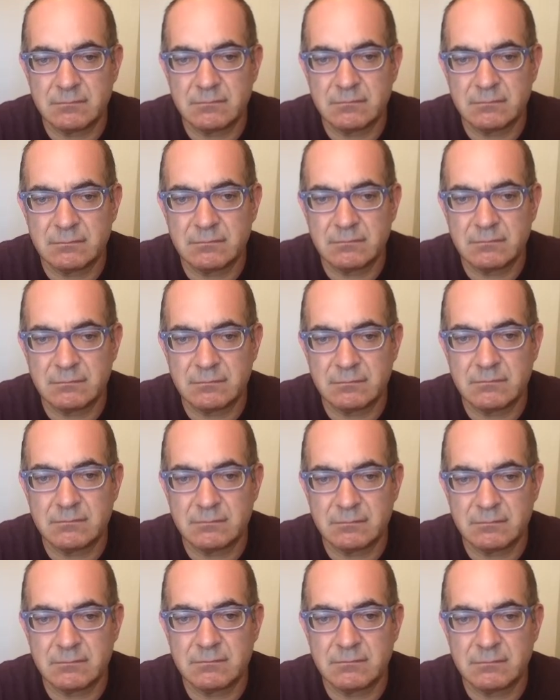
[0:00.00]

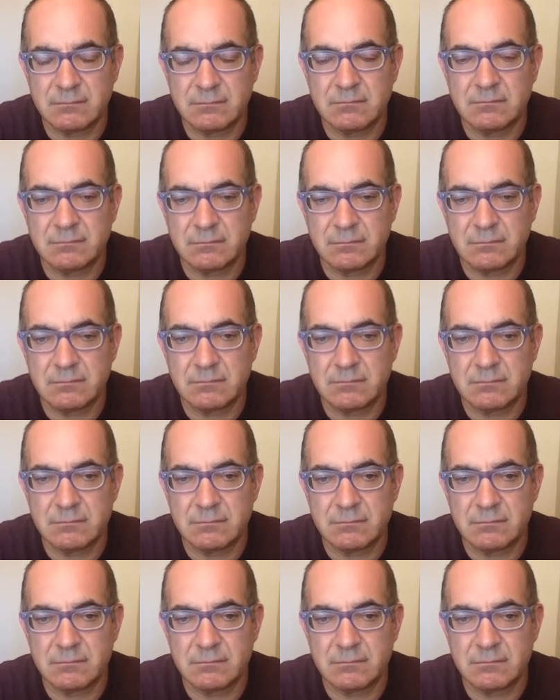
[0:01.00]

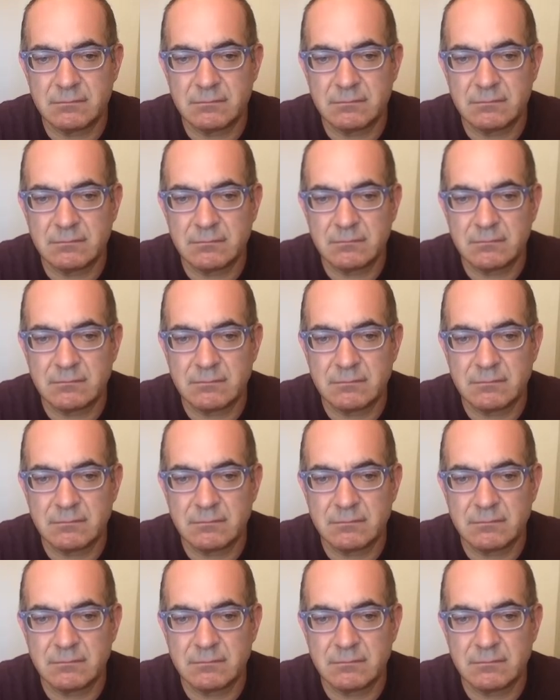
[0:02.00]

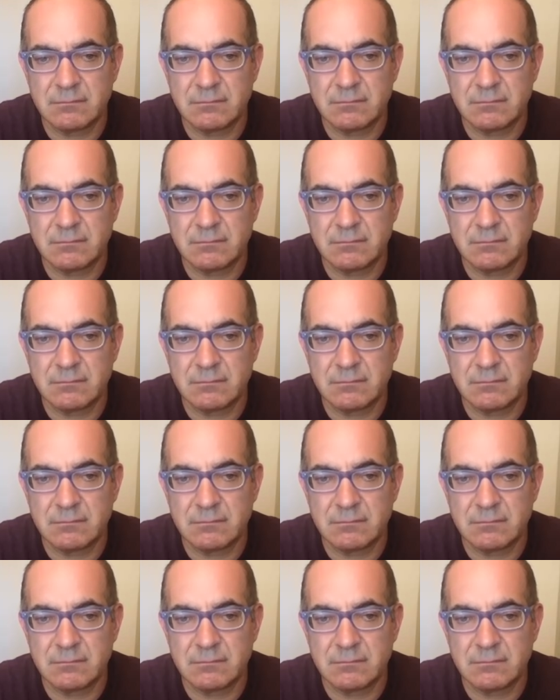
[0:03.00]
This person isn't speaking.